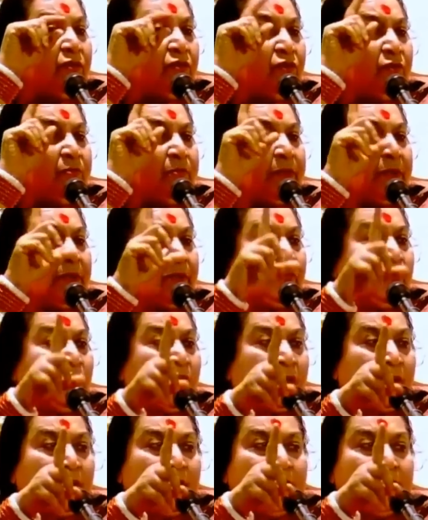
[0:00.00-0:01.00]
you should become
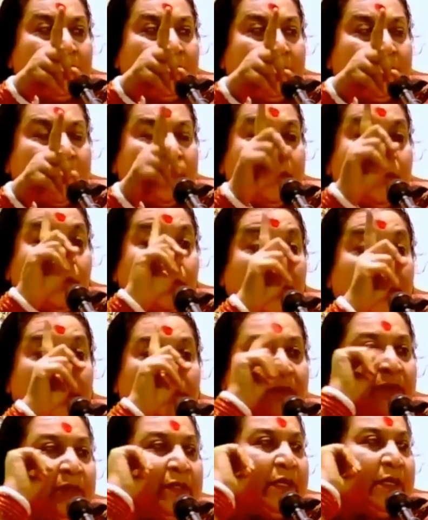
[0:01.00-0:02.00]
thoughtless, that's one
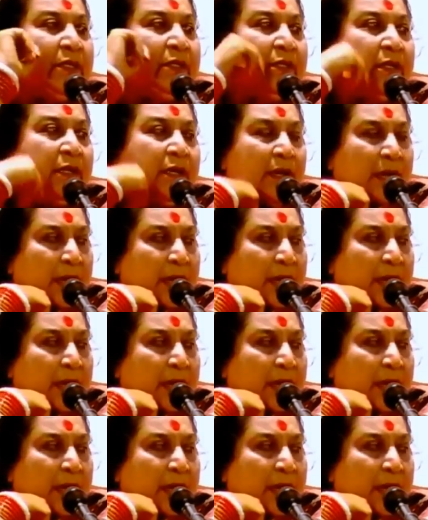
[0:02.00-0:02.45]
of the signs.